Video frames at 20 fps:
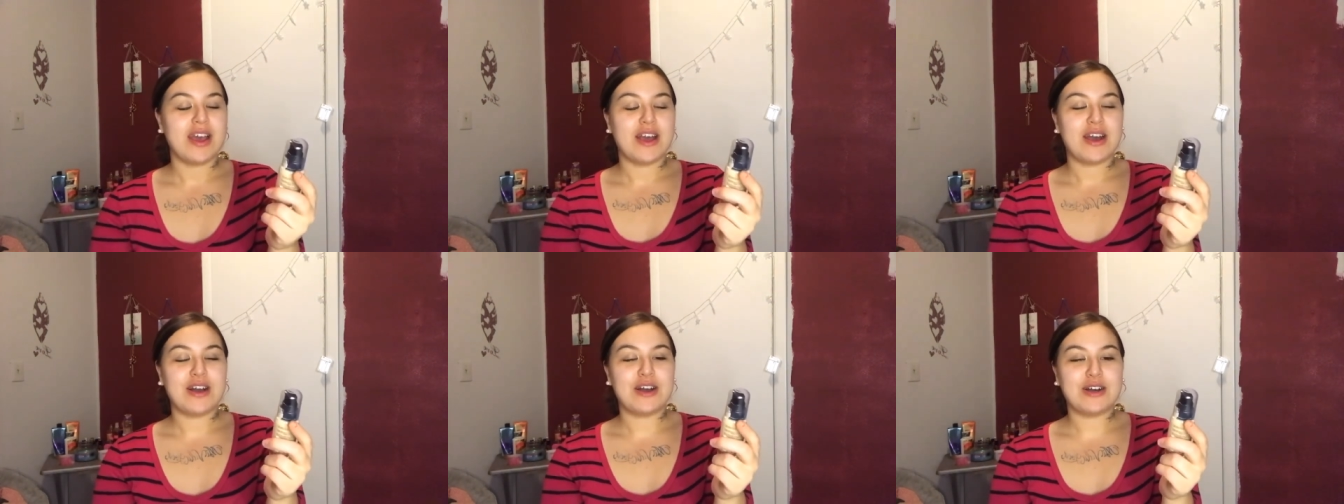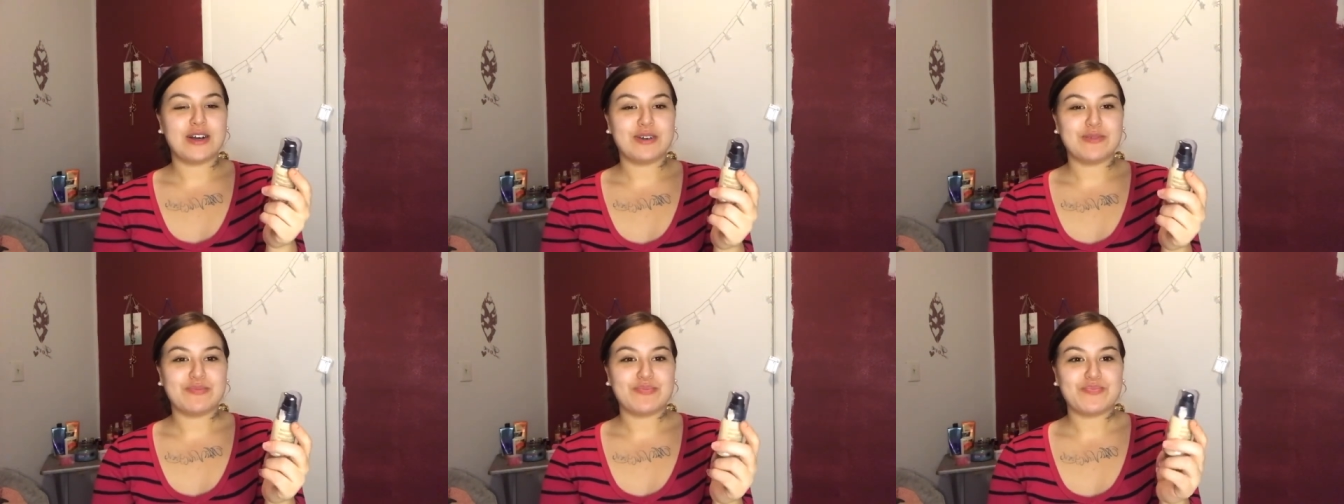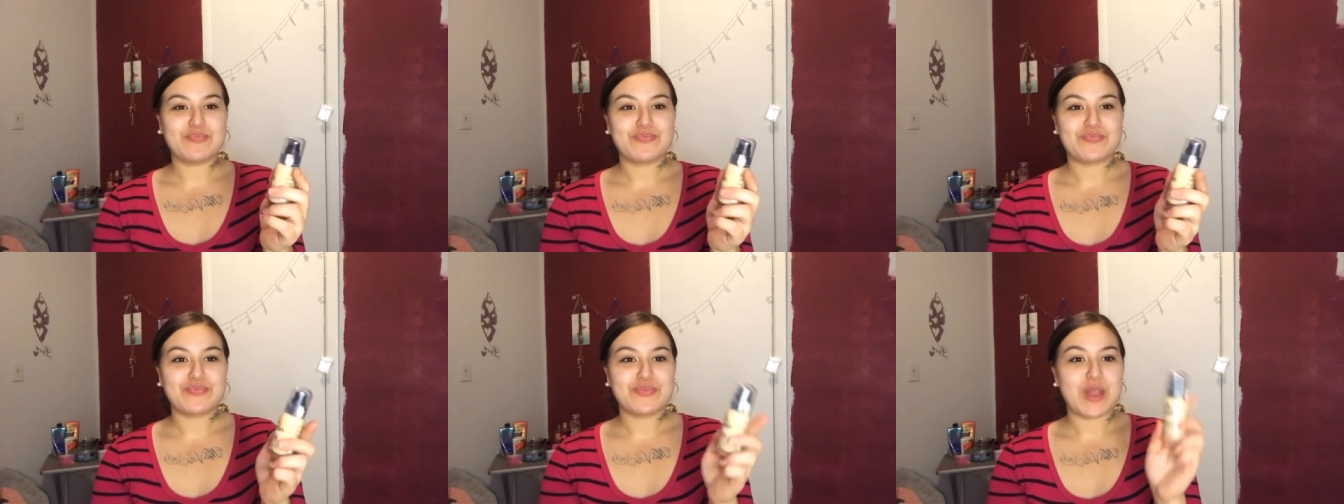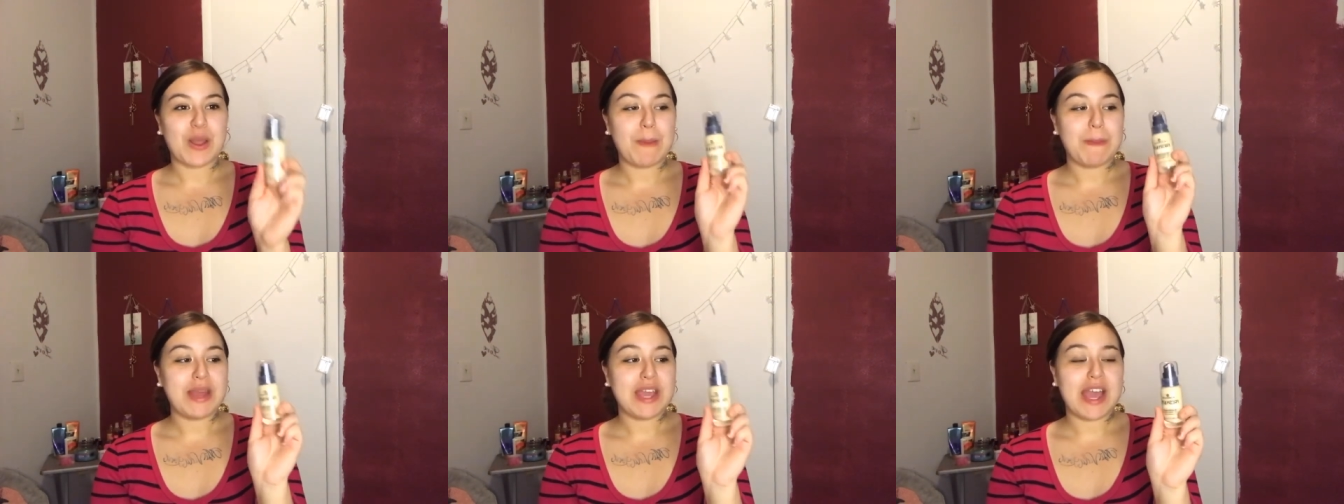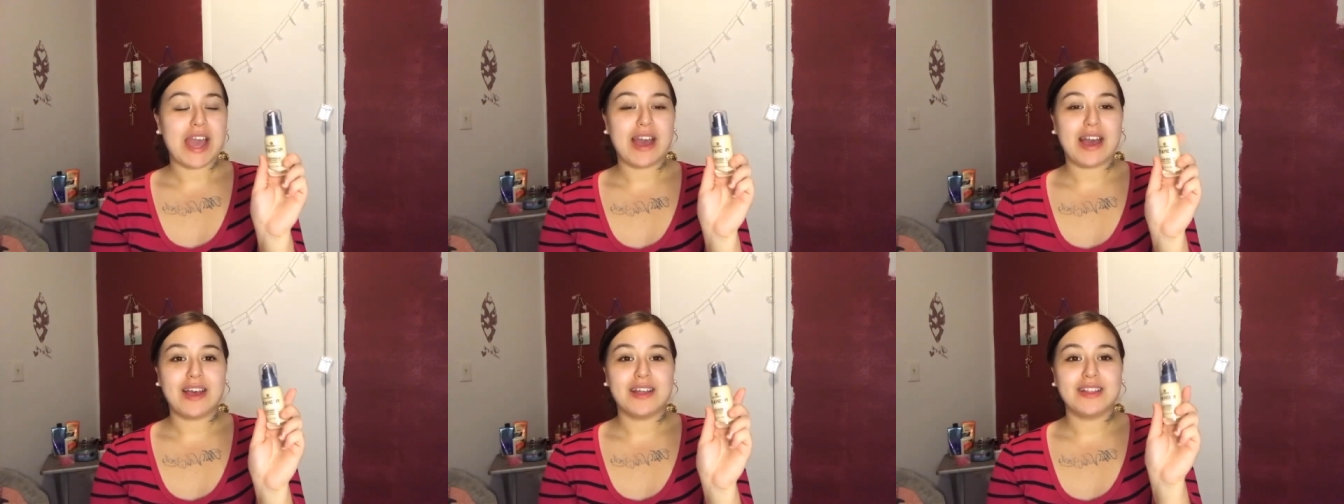But
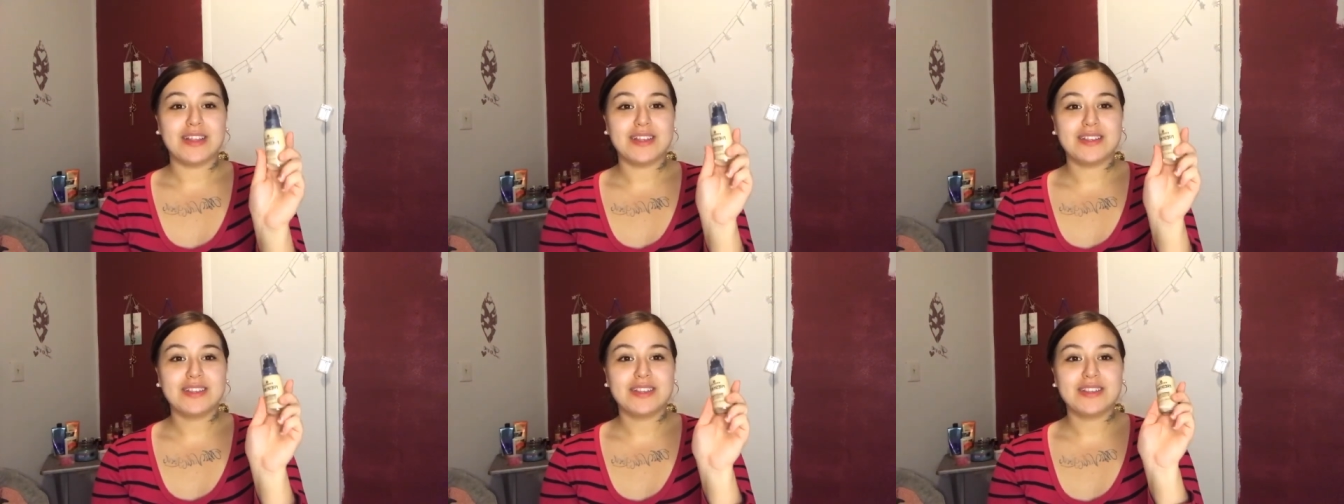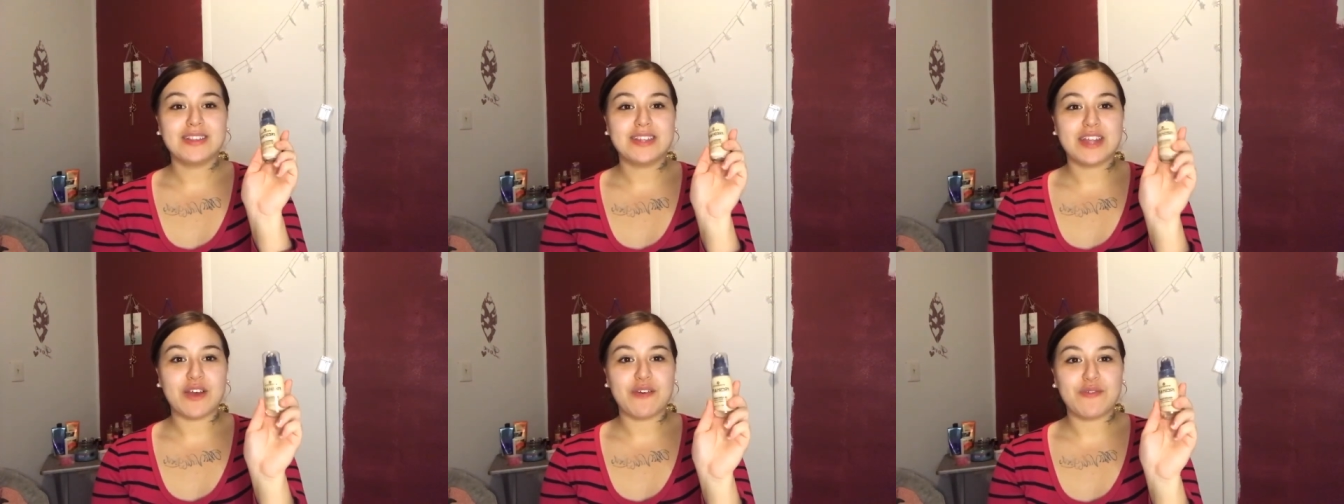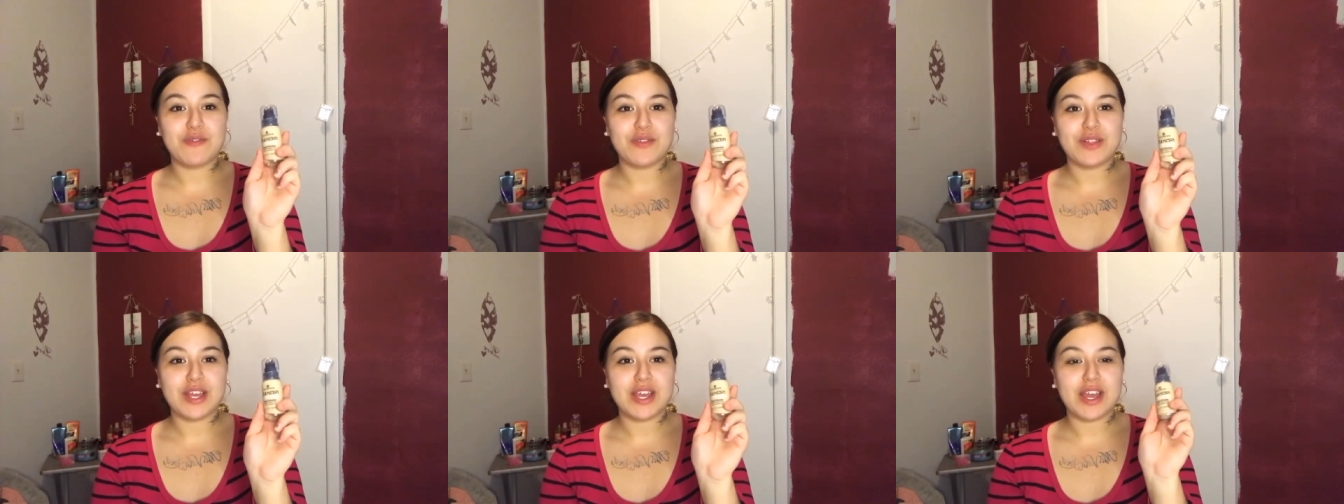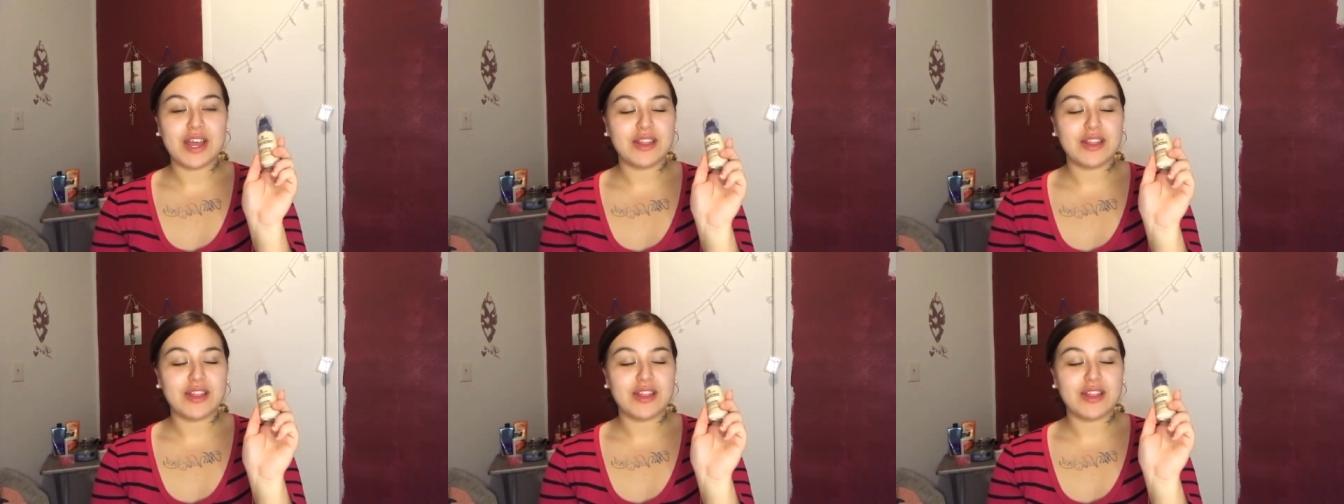yeah, this is definitely